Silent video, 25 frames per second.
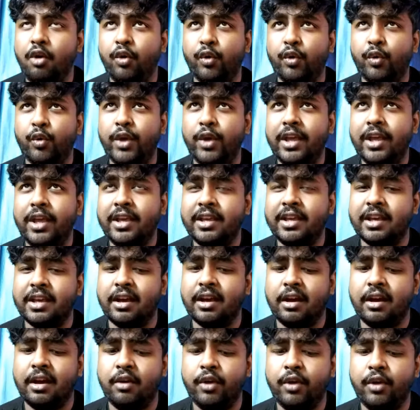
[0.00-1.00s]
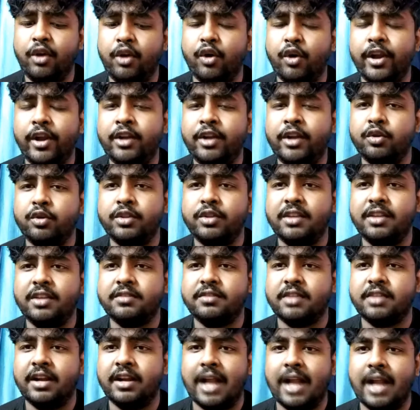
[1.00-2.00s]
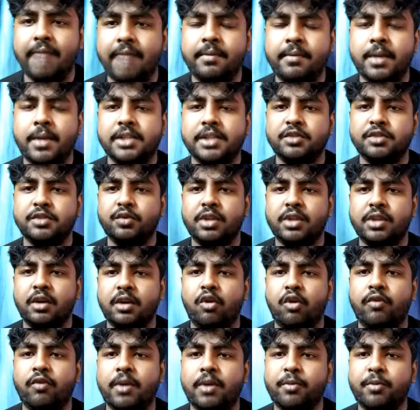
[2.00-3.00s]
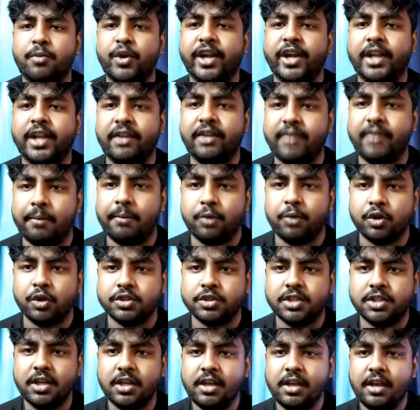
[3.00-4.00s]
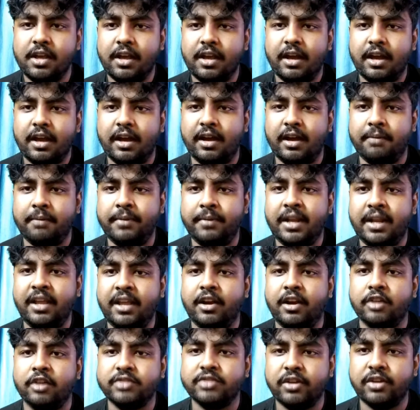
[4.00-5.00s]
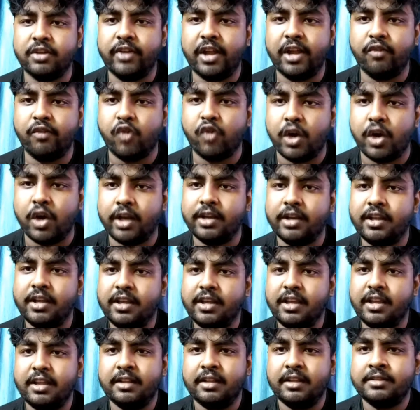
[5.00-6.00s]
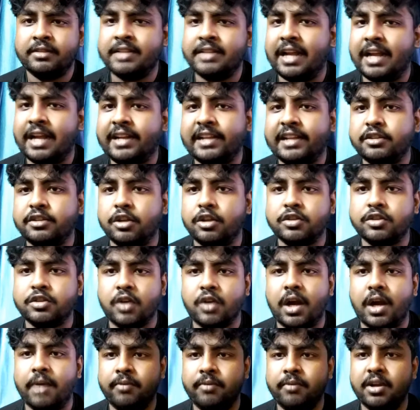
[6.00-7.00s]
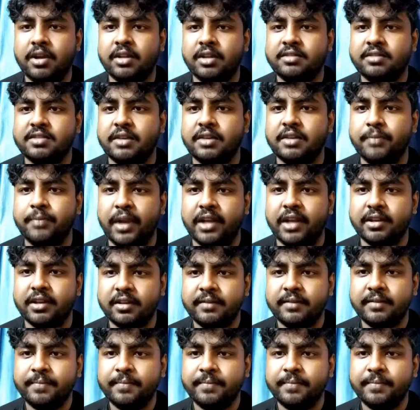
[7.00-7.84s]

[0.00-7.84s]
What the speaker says: we go into these derby matches with an overprotective approach, a very conservative one. That has also harmed us a bit.